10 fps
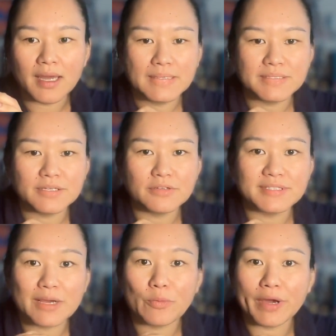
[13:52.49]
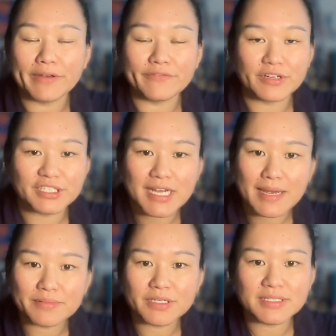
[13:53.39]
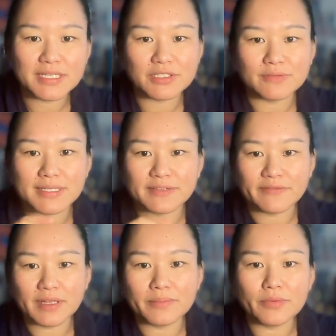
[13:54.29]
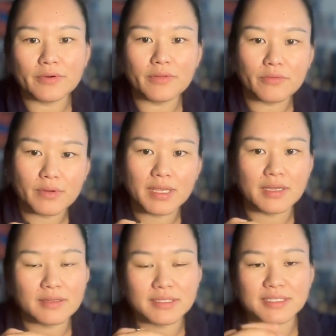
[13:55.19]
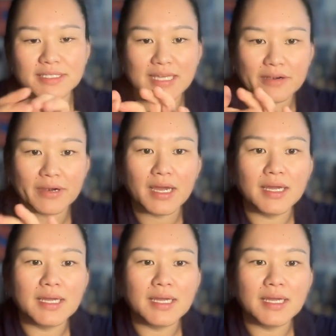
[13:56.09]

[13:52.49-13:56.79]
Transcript: So set 1, first chapter, set 2, Rise of Floodborn, 3, Inklands, etc.